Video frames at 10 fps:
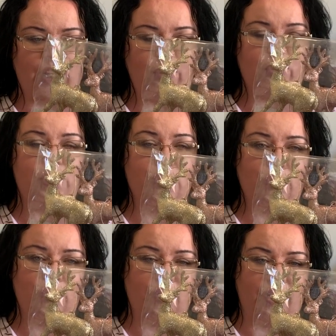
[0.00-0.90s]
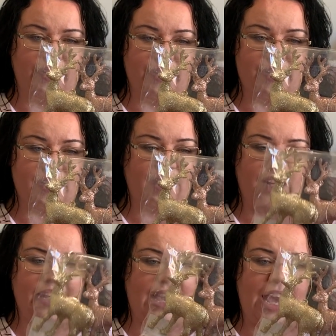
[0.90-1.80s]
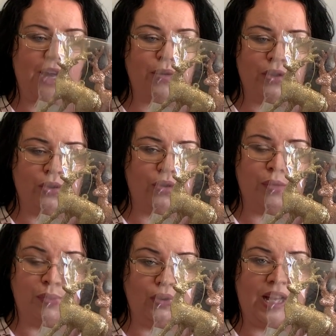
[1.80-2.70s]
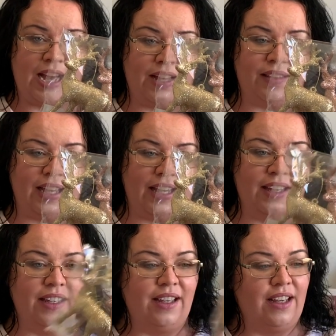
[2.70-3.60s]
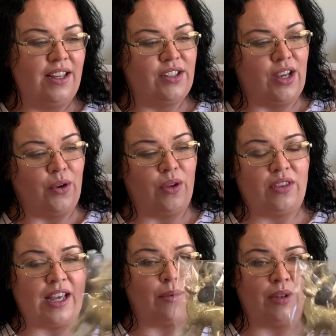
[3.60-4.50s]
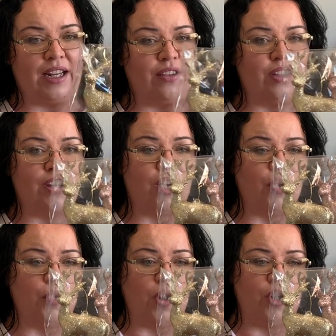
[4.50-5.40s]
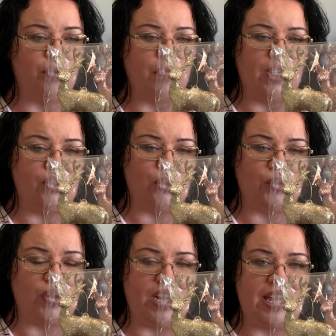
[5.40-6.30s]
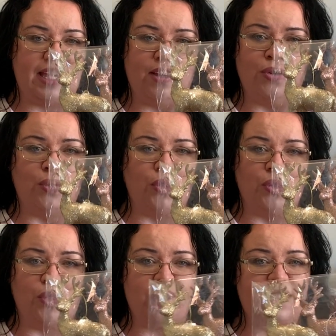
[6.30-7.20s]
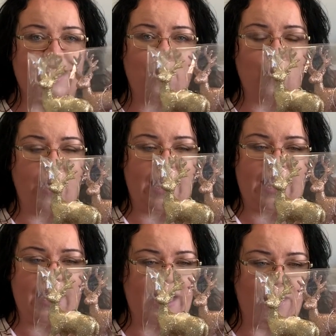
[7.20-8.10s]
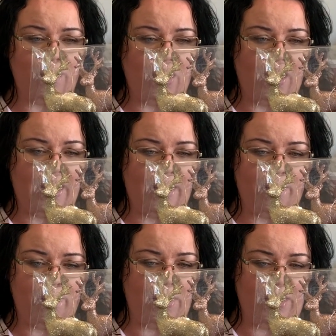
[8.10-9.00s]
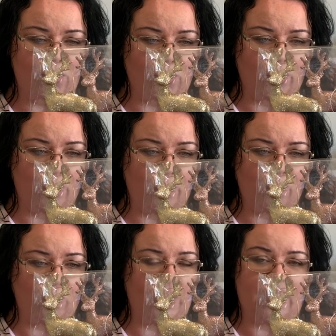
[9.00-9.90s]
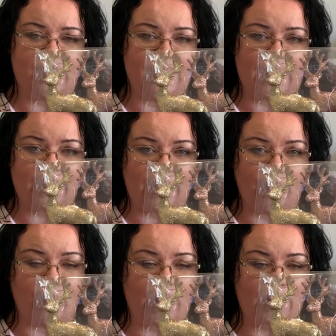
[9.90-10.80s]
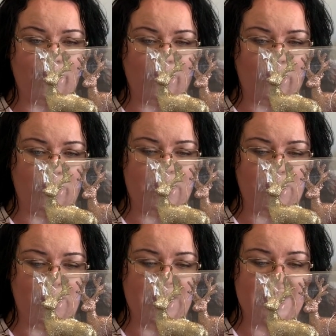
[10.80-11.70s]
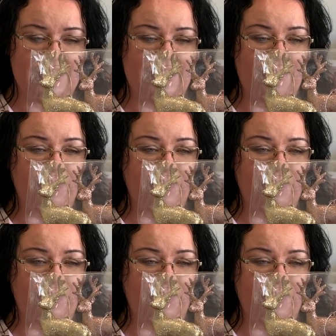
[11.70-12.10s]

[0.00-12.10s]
They were $2. Like, how adorable are they? So they will either go on my tree or somewhere in my bedroom when I start decorating for Christmas.